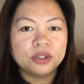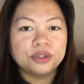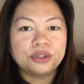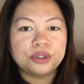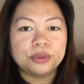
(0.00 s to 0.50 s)

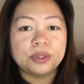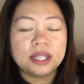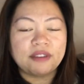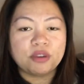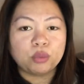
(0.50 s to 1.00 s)
to
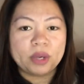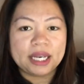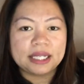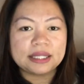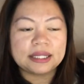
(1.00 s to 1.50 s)
11
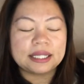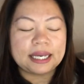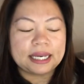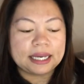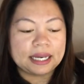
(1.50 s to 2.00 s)
weeks,
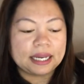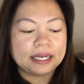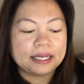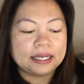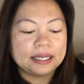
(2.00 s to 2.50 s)
and